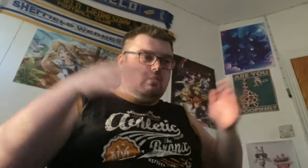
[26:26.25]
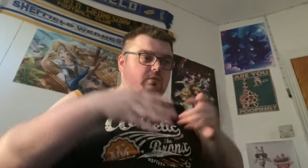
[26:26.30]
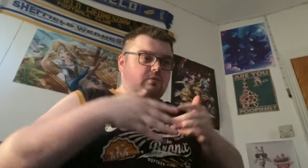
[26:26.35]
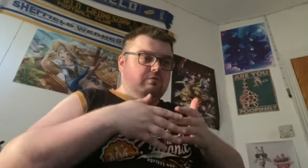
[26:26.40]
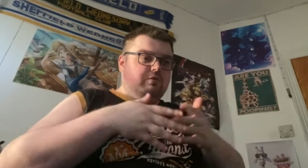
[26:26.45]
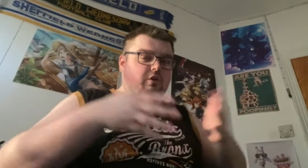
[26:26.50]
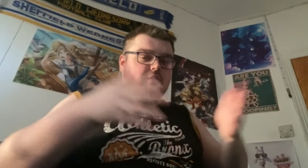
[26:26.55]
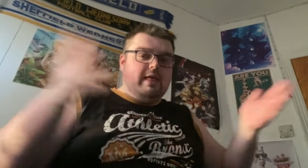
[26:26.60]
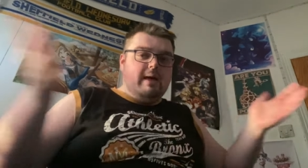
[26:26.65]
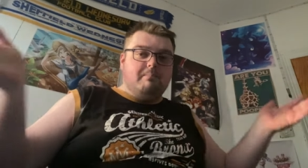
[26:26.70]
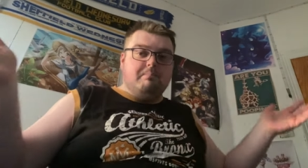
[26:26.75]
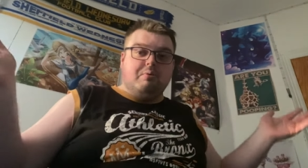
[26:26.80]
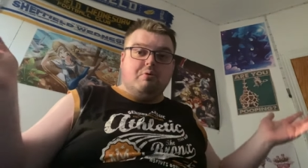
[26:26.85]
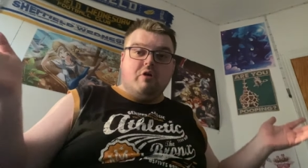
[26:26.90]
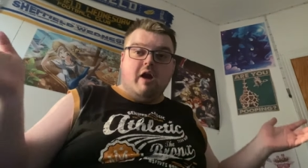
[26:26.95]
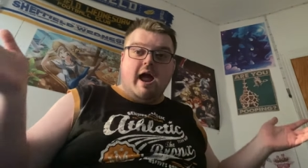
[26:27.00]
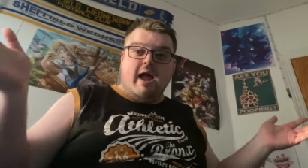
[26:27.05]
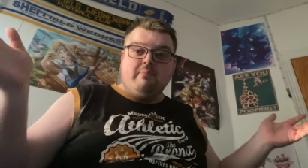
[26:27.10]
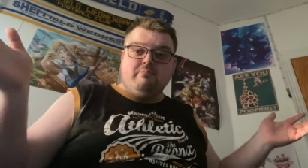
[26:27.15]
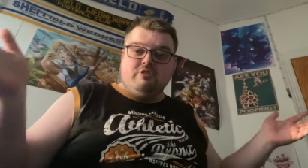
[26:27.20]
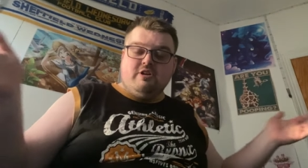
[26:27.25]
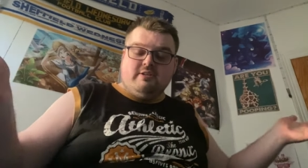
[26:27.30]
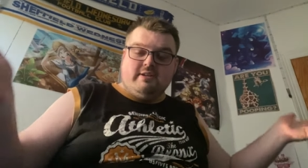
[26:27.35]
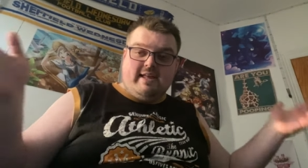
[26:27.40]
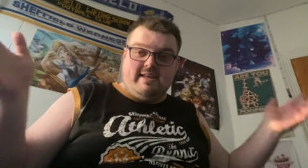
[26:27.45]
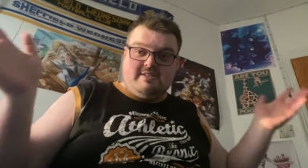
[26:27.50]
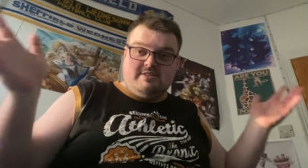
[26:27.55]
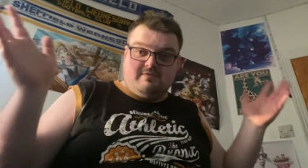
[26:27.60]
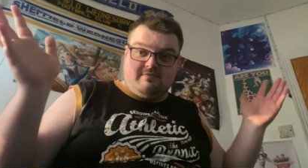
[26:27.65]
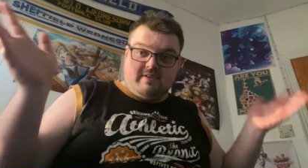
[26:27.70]
for their prime
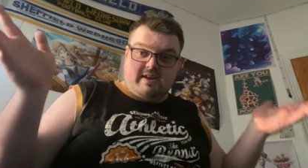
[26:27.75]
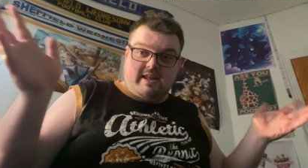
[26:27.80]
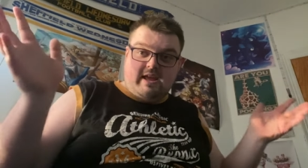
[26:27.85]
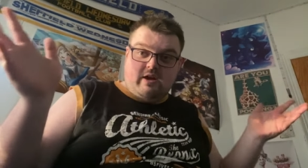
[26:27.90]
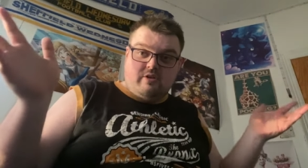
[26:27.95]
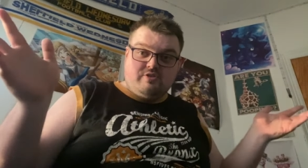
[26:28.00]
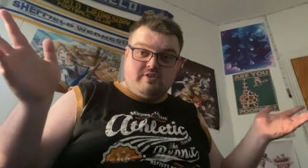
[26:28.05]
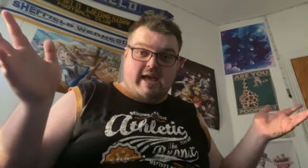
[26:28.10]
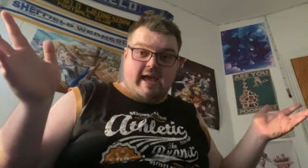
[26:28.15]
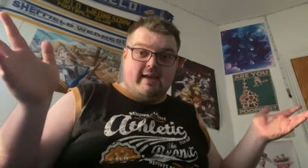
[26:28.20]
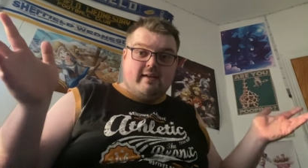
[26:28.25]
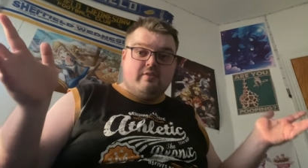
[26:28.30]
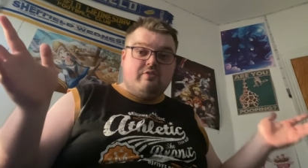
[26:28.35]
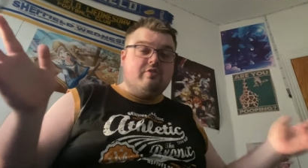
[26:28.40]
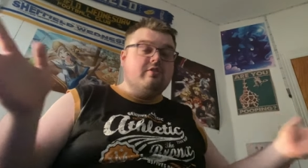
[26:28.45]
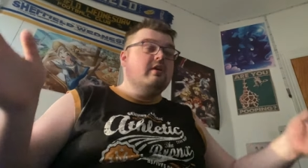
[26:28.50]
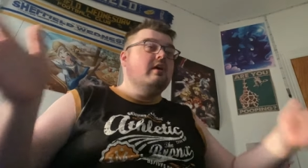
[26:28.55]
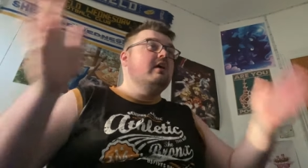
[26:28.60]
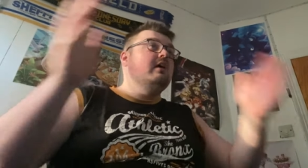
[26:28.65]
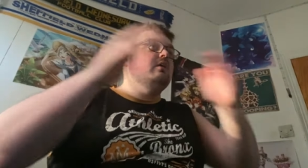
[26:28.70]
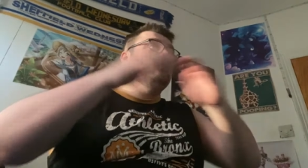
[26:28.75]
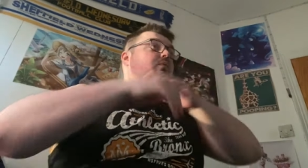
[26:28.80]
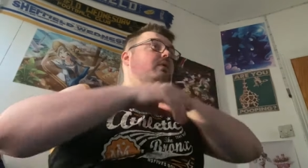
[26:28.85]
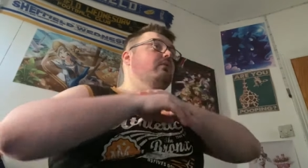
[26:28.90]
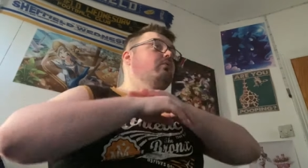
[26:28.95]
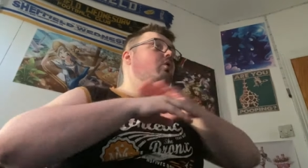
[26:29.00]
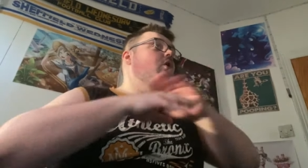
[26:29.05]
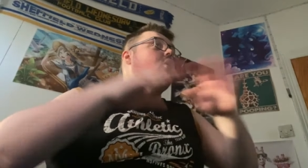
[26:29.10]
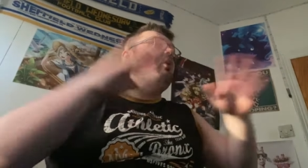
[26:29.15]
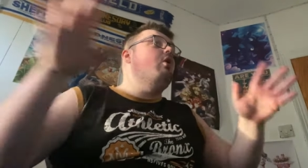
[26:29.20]
release video date. We
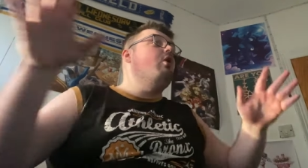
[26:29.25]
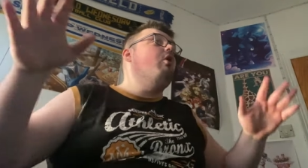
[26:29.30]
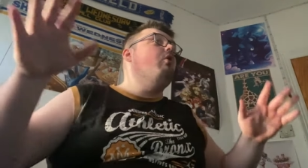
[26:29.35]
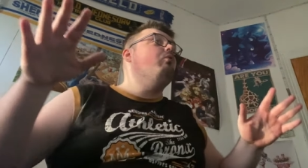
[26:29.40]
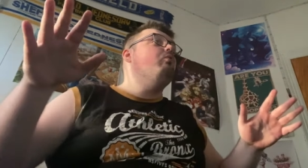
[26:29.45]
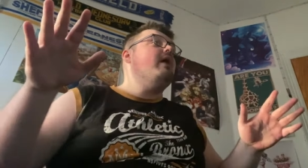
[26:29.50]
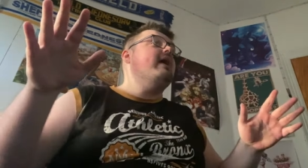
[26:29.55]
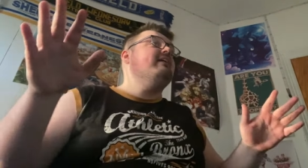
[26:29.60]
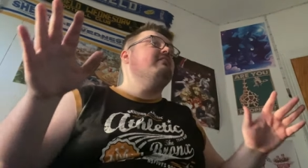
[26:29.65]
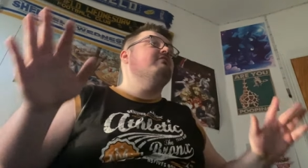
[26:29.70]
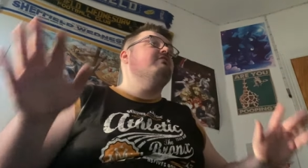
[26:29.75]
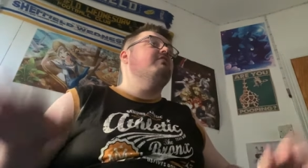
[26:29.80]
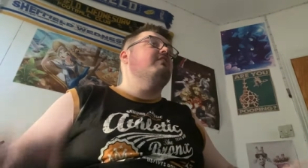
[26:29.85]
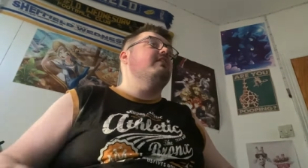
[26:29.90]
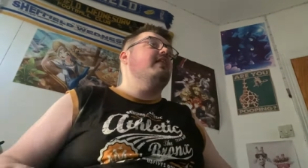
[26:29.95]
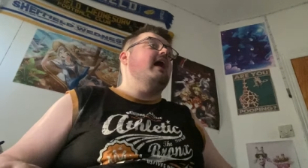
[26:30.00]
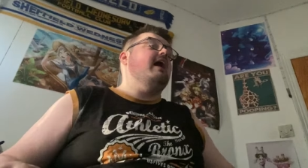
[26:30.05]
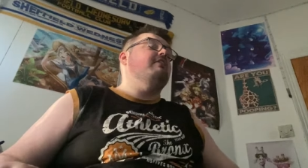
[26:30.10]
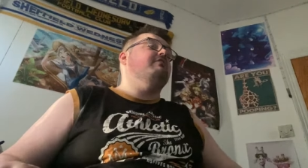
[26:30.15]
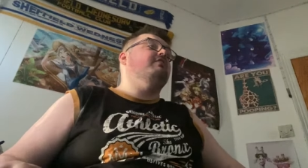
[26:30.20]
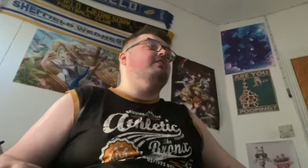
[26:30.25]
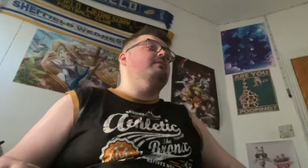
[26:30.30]
were all waiting for that for